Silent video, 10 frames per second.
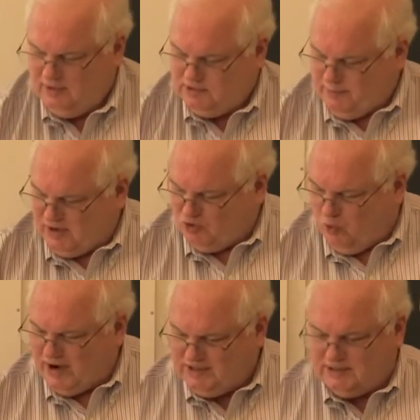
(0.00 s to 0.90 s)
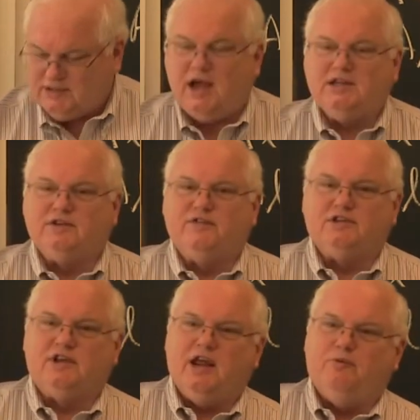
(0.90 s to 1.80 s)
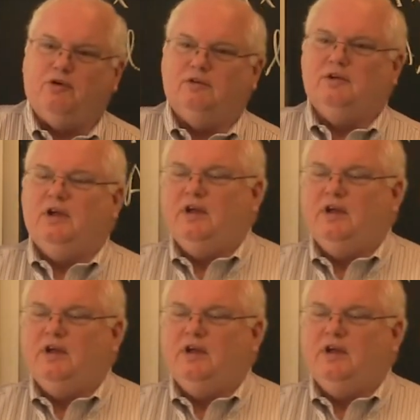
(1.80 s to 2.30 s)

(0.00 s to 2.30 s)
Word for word: It's about twice the size of this table.